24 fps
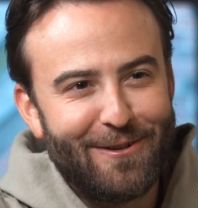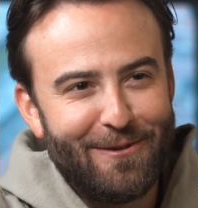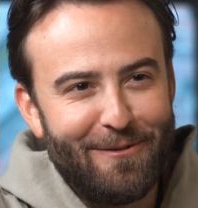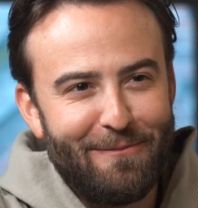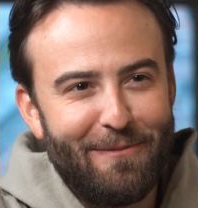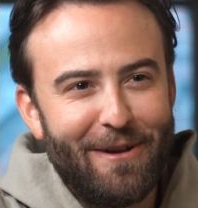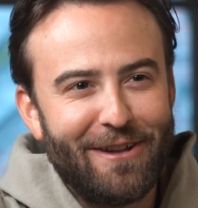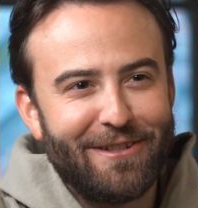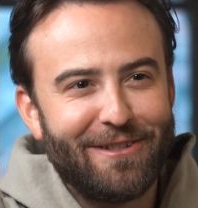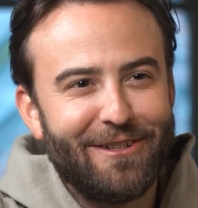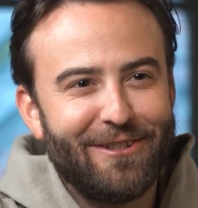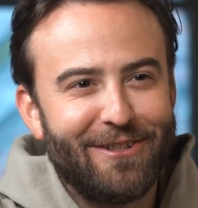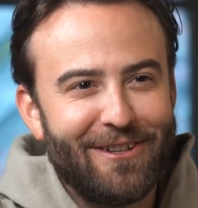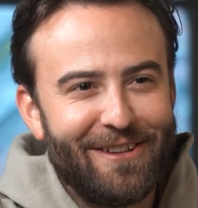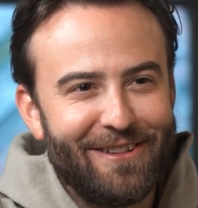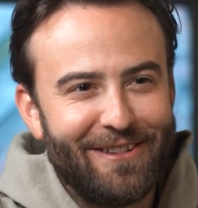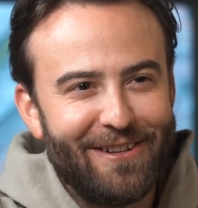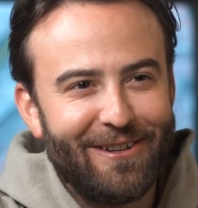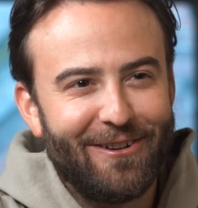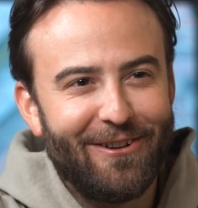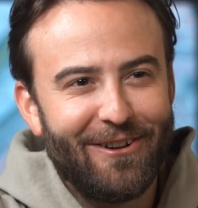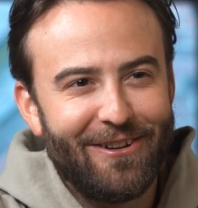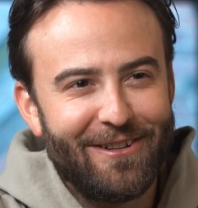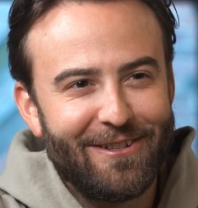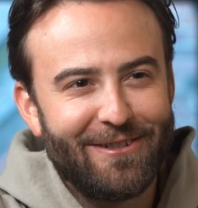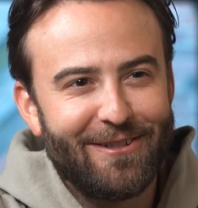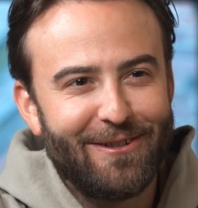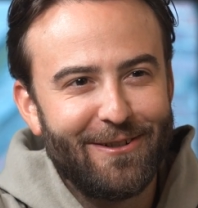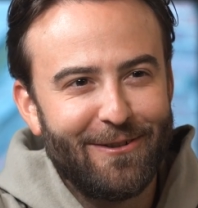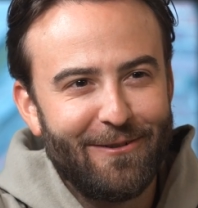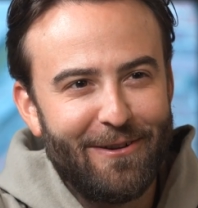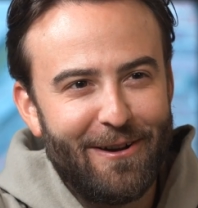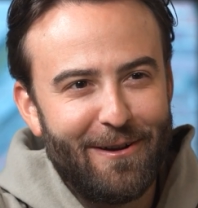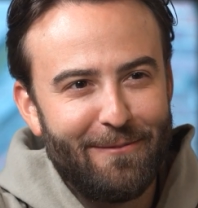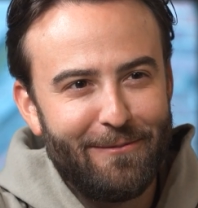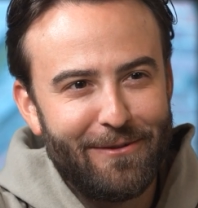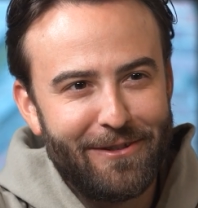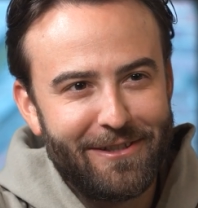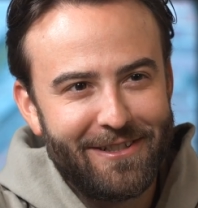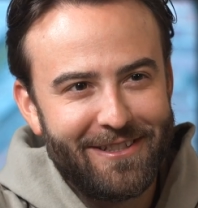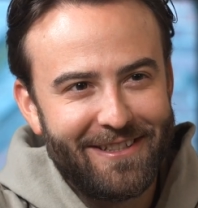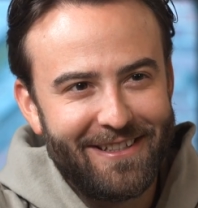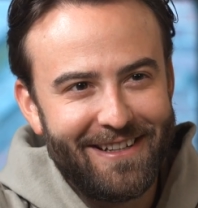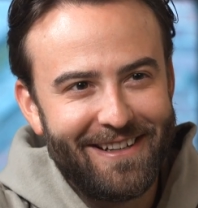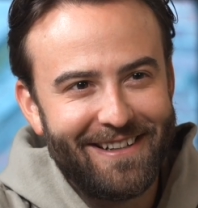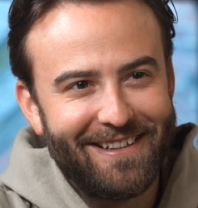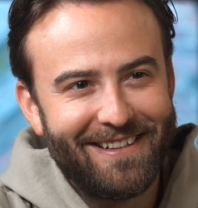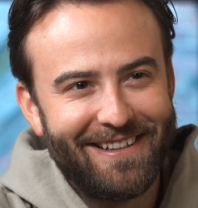you a message, I think, on Instagram and
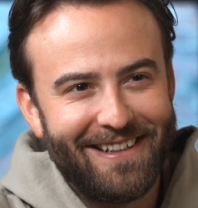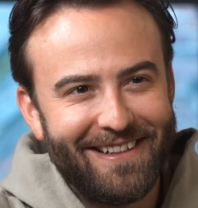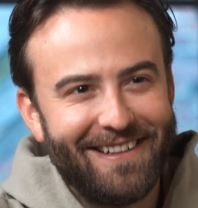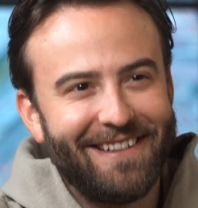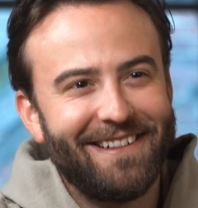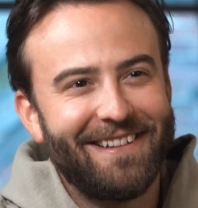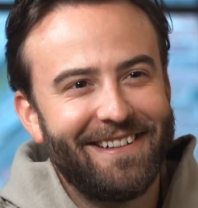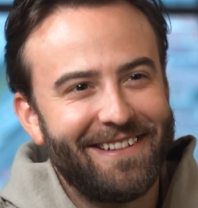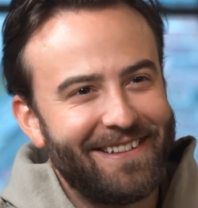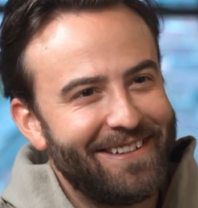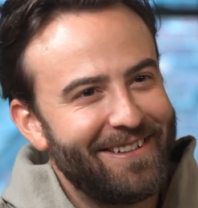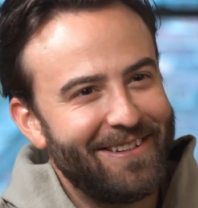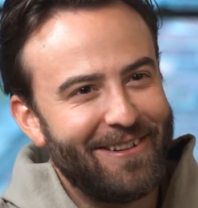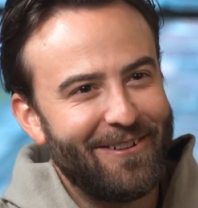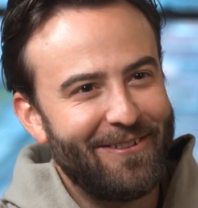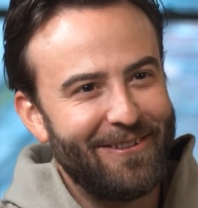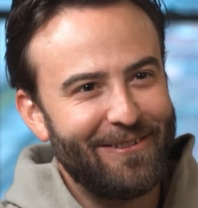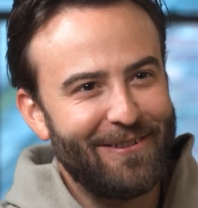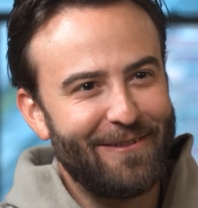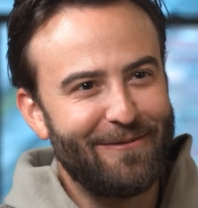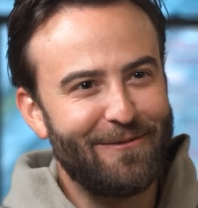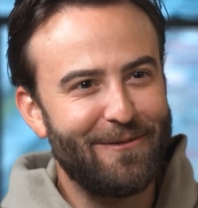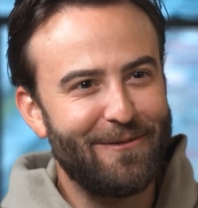said, I loved